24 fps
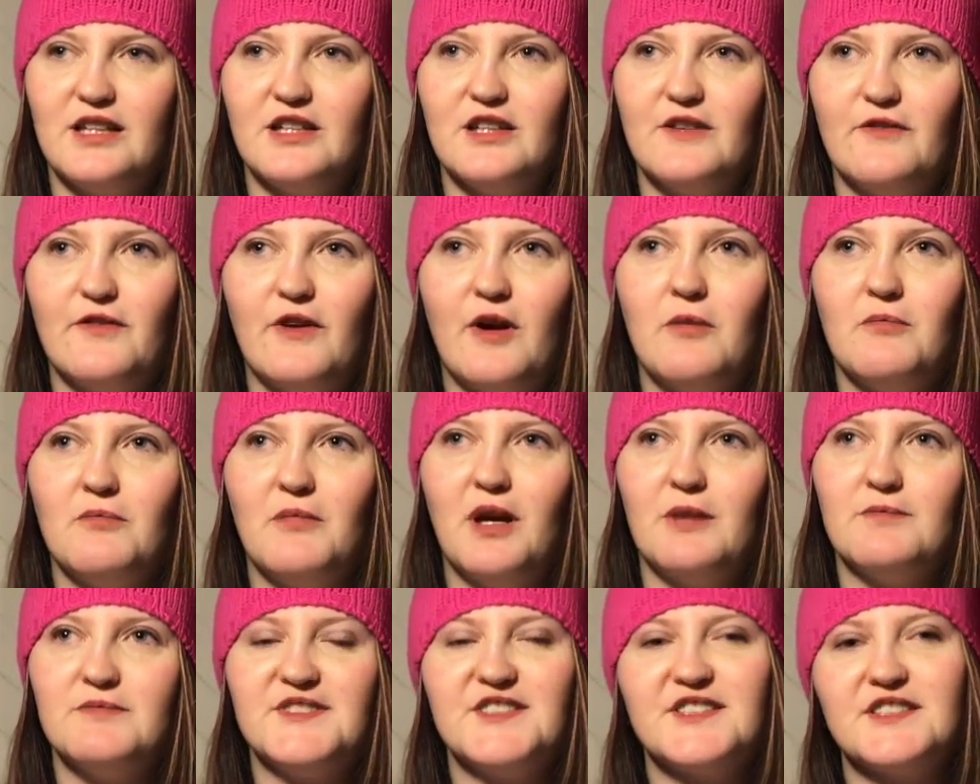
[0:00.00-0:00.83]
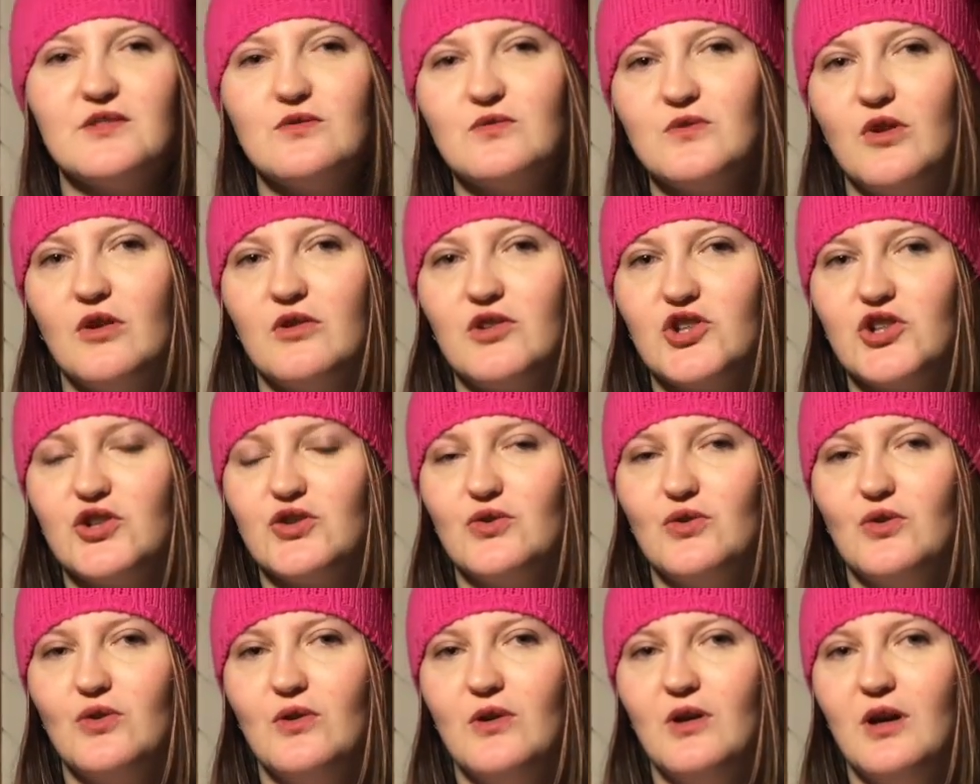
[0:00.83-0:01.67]
if I'm still not
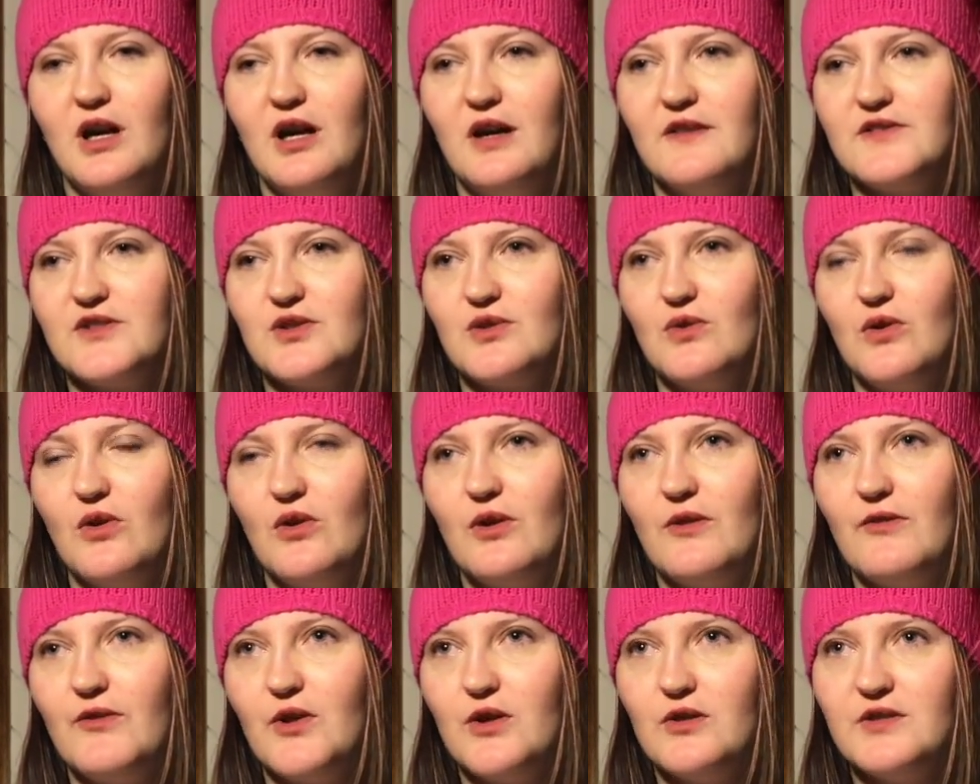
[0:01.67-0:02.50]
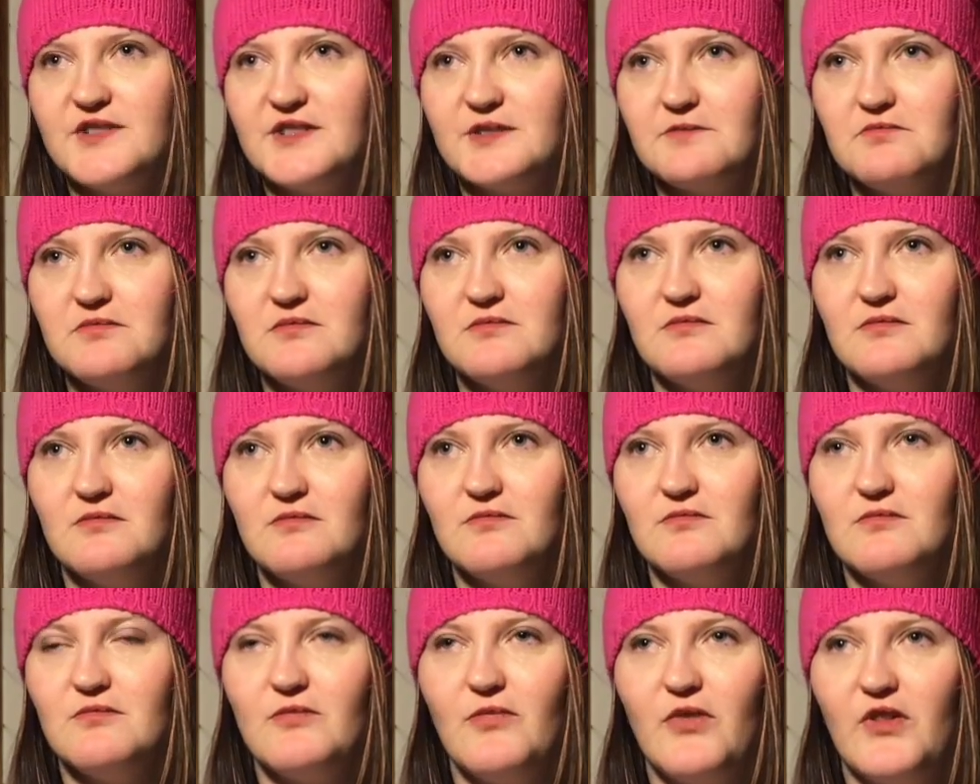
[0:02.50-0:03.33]
sure after all of those
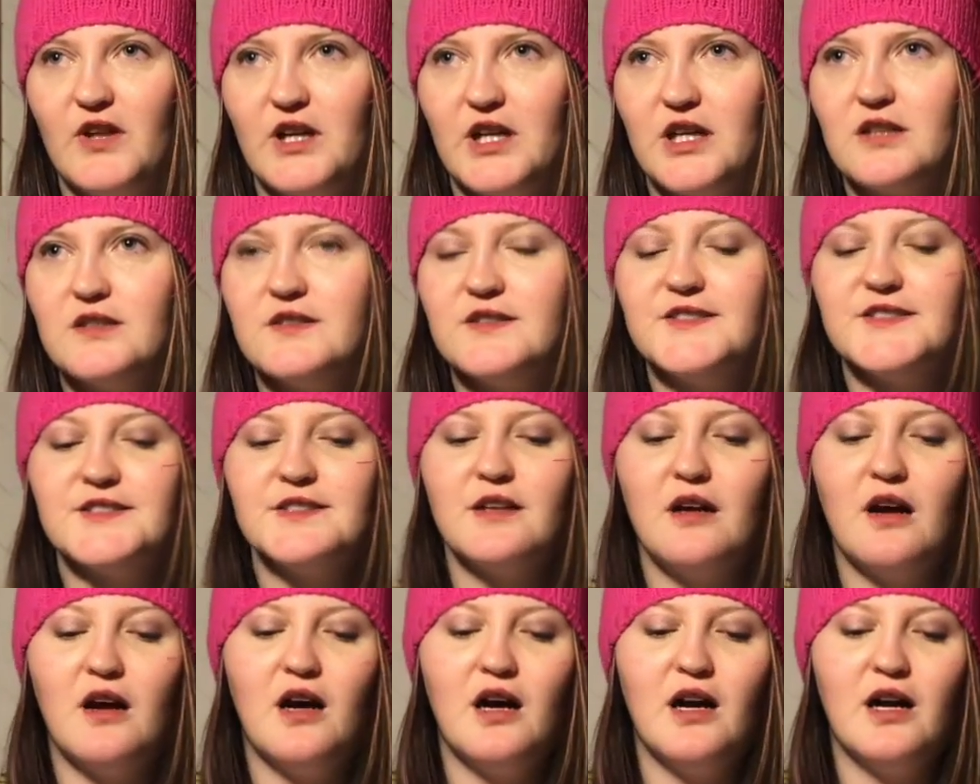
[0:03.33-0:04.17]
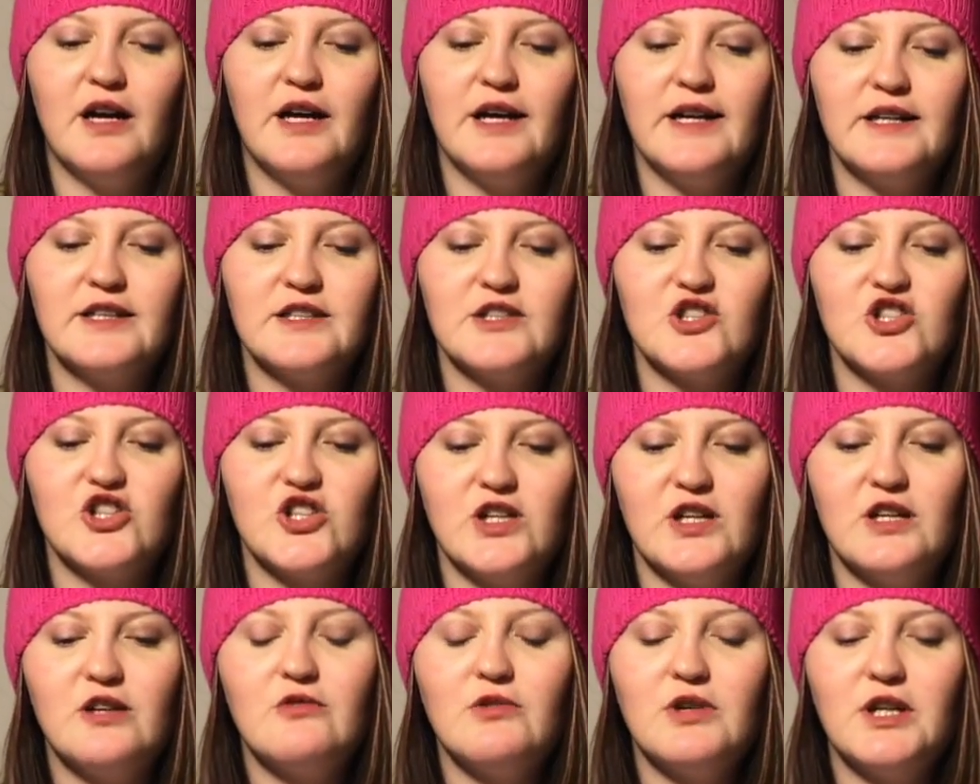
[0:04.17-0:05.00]
things, I
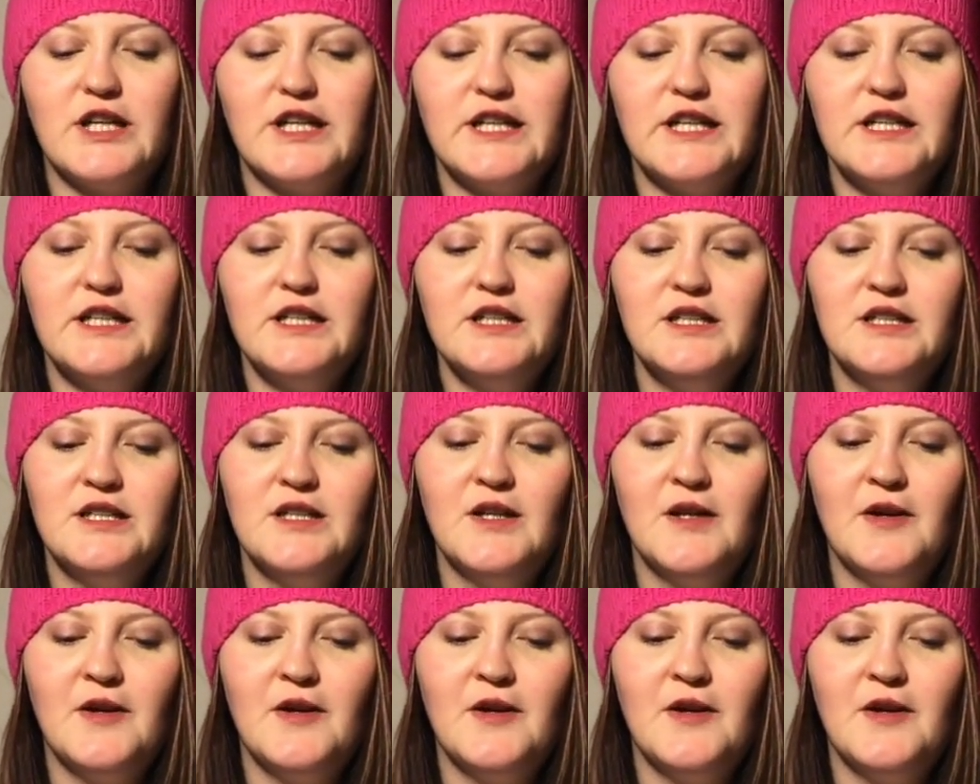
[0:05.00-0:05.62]
generally